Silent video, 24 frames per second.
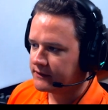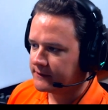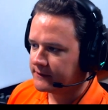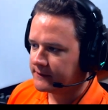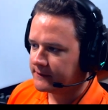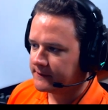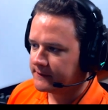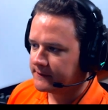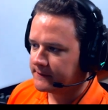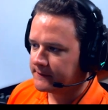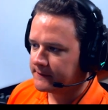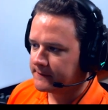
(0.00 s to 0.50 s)

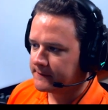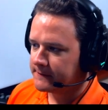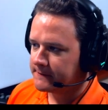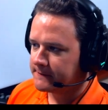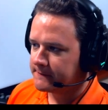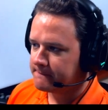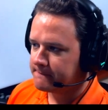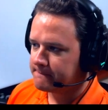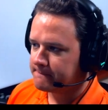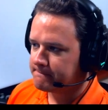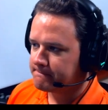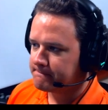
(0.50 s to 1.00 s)

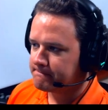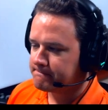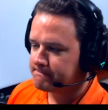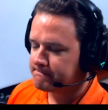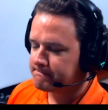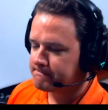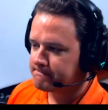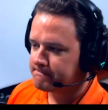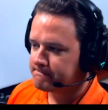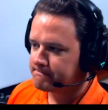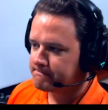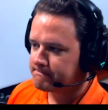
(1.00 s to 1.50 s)

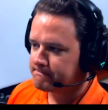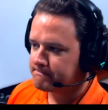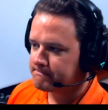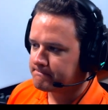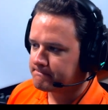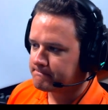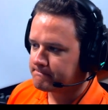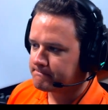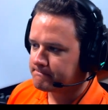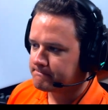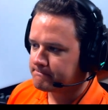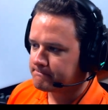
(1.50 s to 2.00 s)

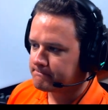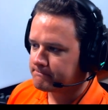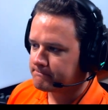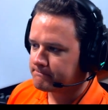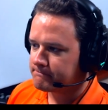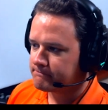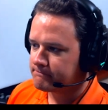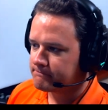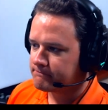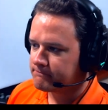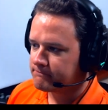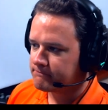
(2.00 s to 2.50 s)

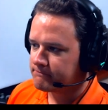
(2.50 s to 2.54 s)
Nobody speaks.